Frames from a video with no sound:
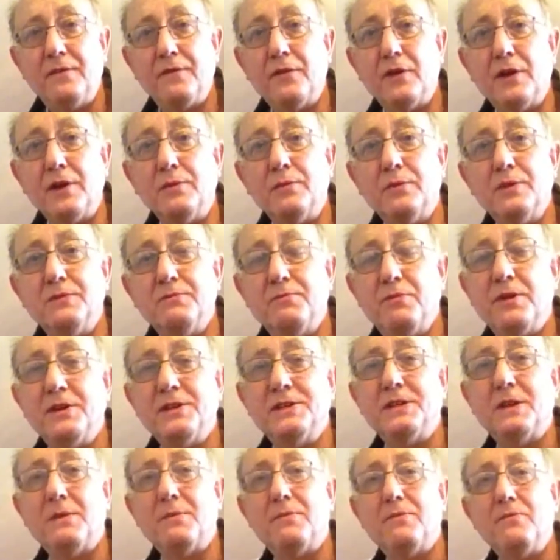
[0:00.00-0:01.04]
front, which
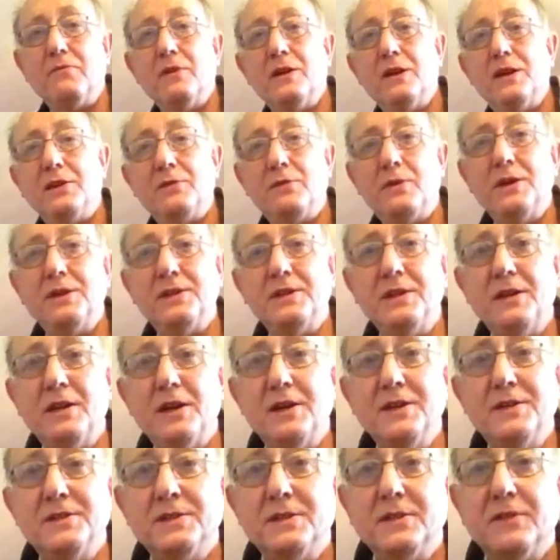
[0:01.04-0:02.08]
brings up really quite a
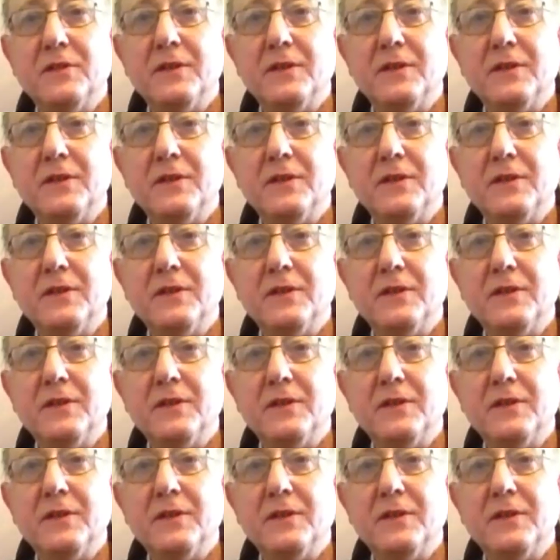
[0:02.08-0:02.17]
nice